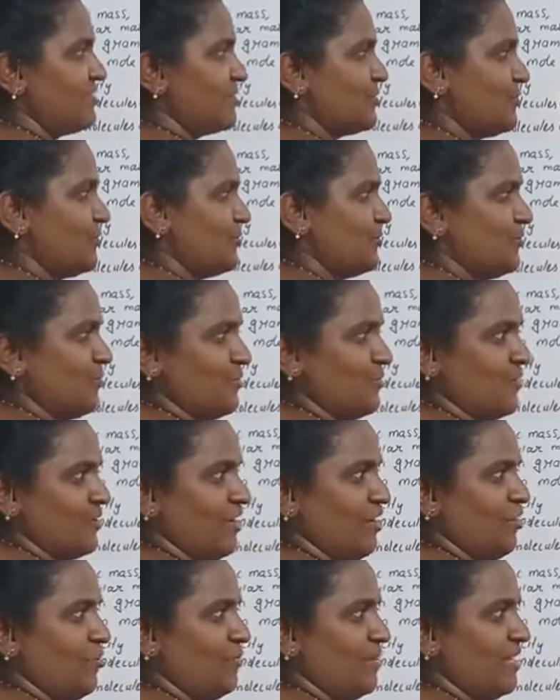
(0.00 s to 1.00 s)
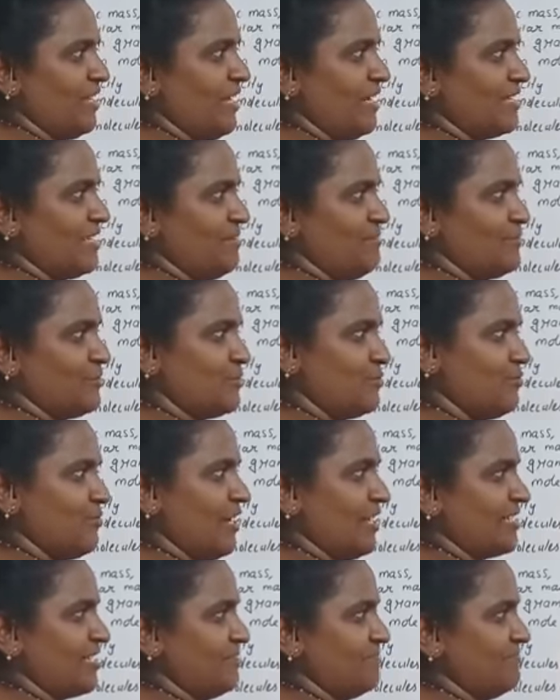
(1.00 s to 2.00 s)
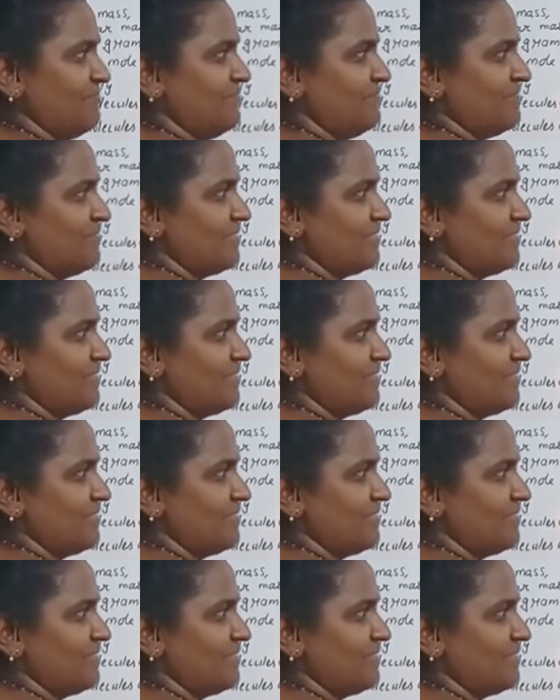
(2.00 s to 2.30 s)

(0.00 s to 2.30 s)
2. How many atoms? 2 atoms.